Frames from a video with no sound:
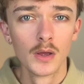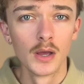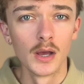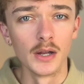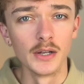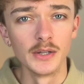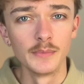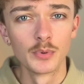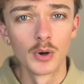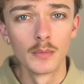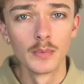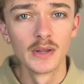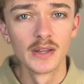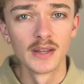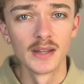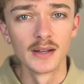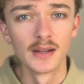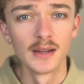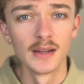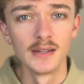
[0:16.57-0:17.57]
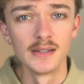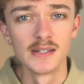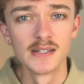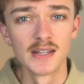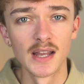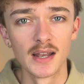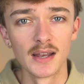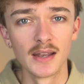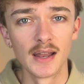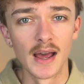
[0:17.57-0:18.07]
And you're probably thinking
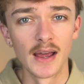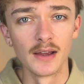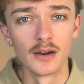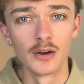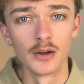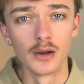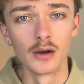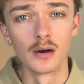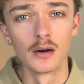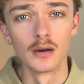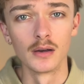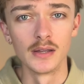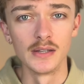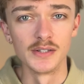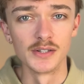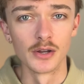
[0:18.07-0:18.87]
selling AI art is